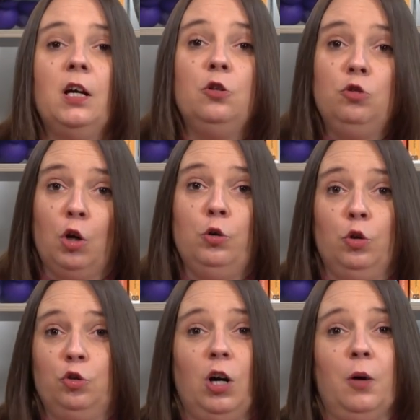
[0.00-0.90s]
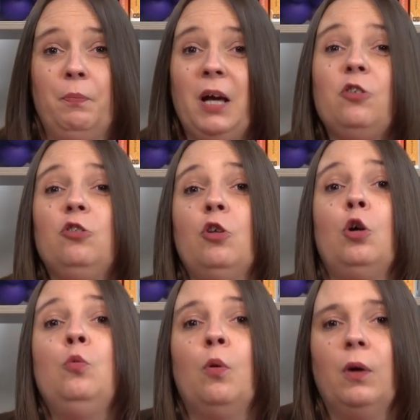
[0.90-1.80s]
Know your child best,
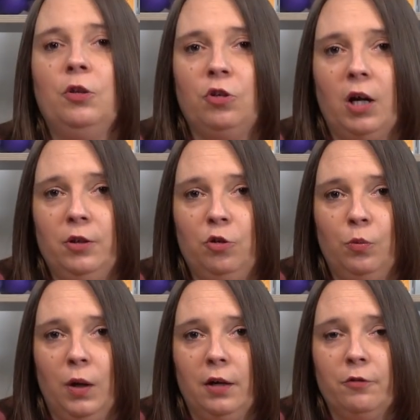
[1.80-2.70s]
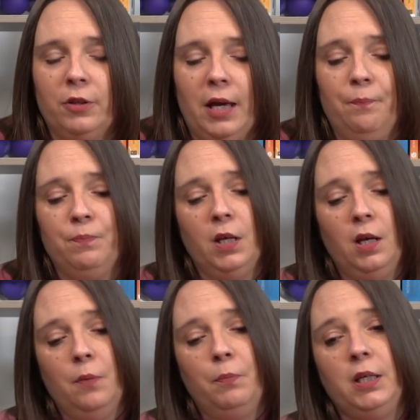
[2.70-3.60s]
know what one's going to work for them.
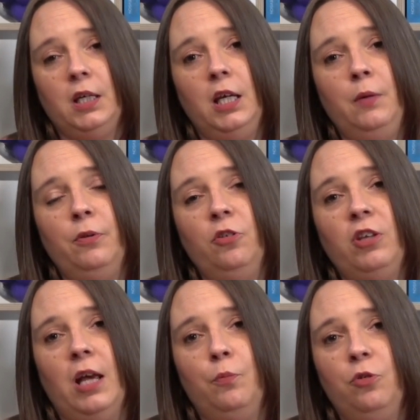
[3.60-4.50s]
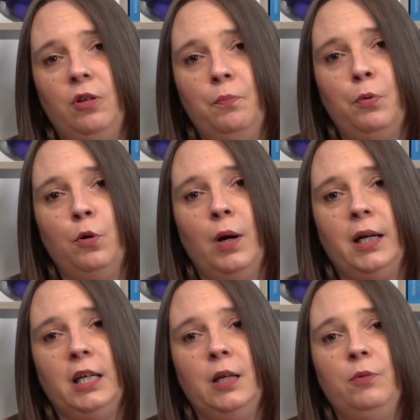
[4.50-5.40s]
But keep the steps simple
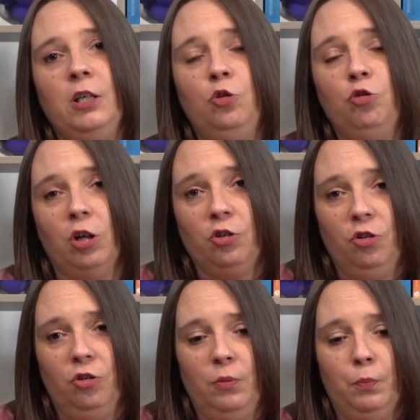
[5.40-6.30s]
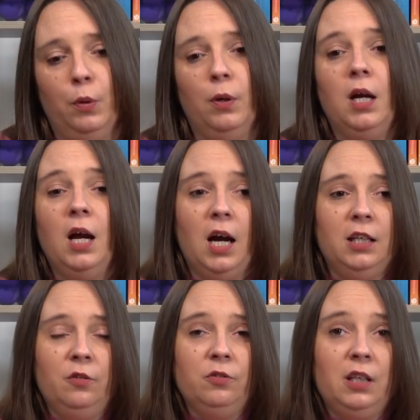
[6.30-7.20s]
and keep the instructions simple. And
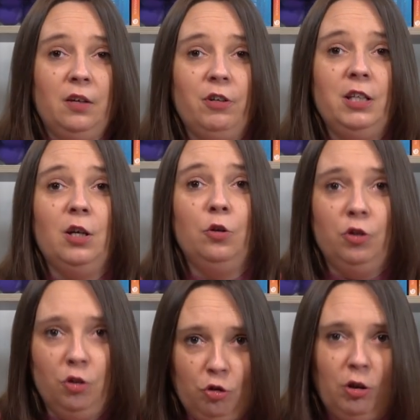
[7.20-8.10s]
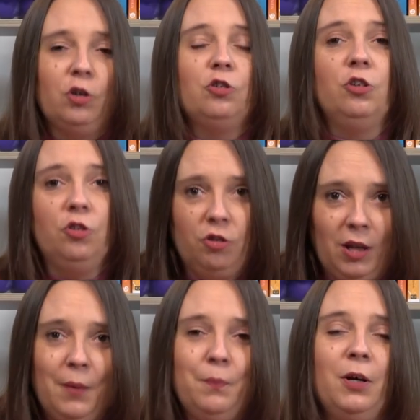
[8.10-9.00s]
if giving those instructions
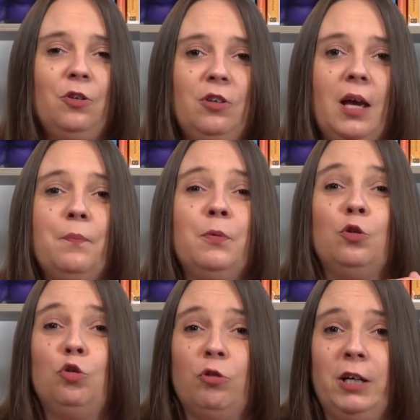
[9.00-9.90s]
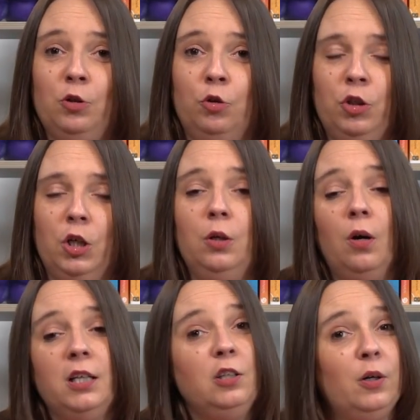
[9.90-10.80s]
step by step puts strain on you,
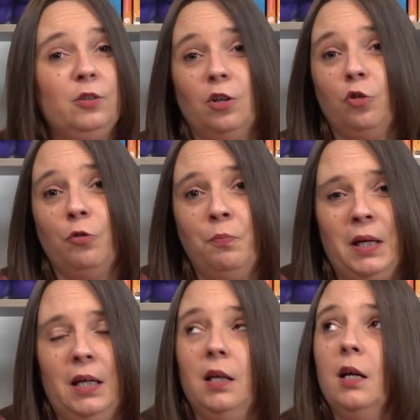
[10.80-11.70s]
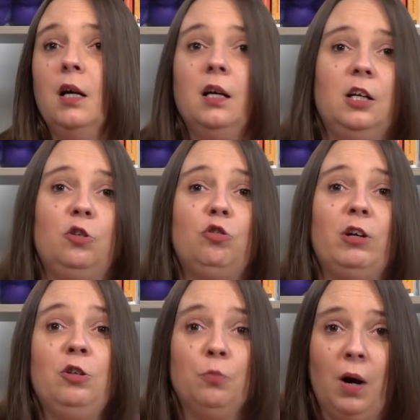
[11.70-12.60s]
I know it does for me, it
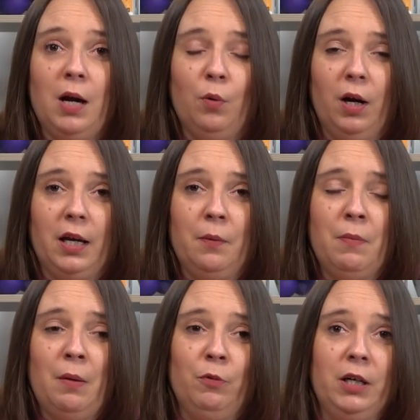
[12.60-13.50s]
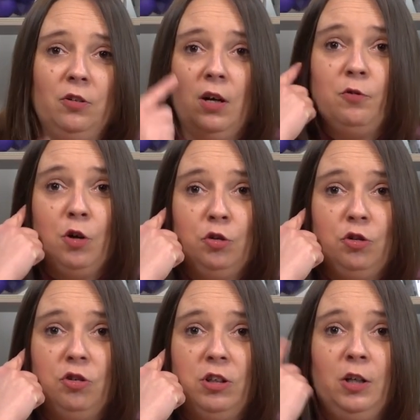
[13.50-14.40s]
strains my working memory because I've
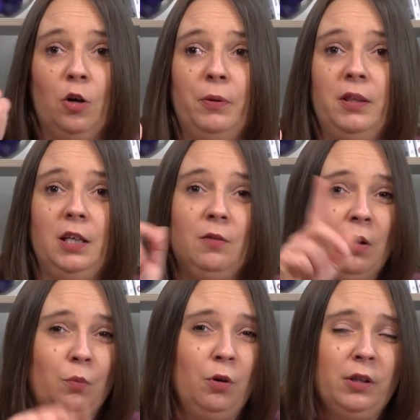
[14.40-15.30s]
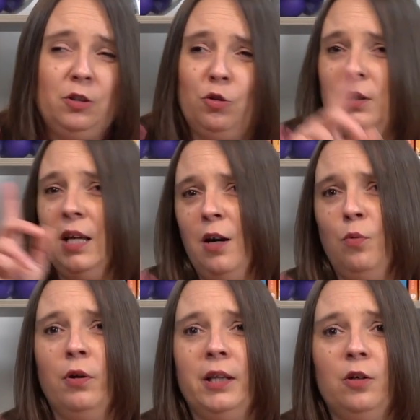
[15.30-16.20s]
consciously got to be thinking, right, what are they doing now?
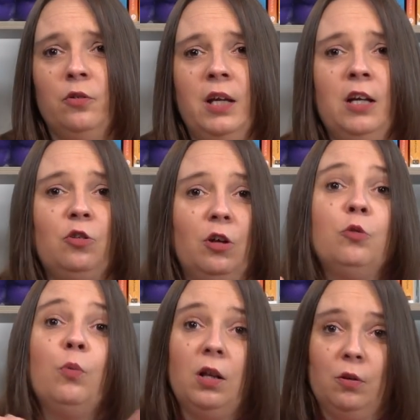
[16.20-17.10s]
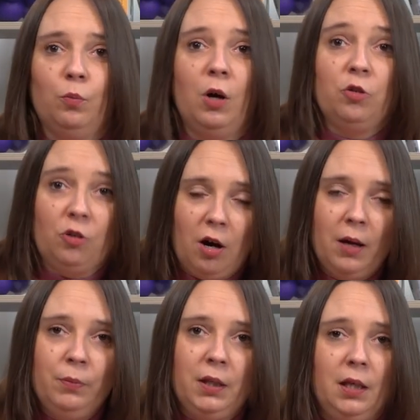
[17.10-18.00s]
What have they got next? As well, whilst
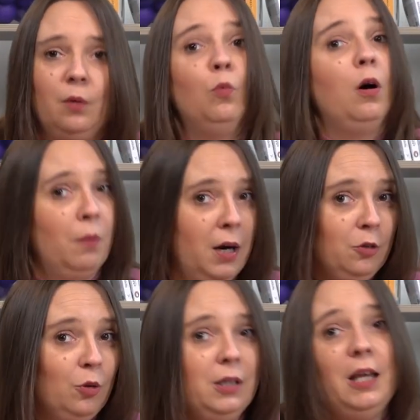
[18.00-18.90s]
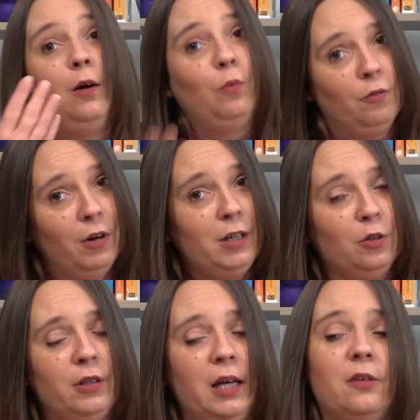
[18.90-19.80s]
I'm thinking, what am I doing now? What have I
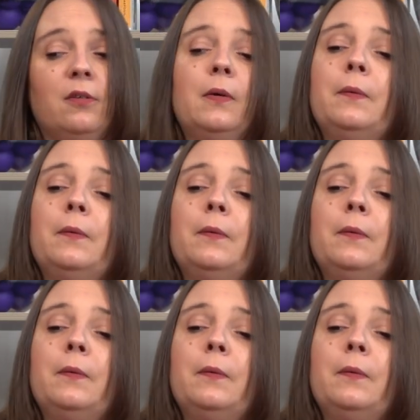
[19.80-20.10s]
got next?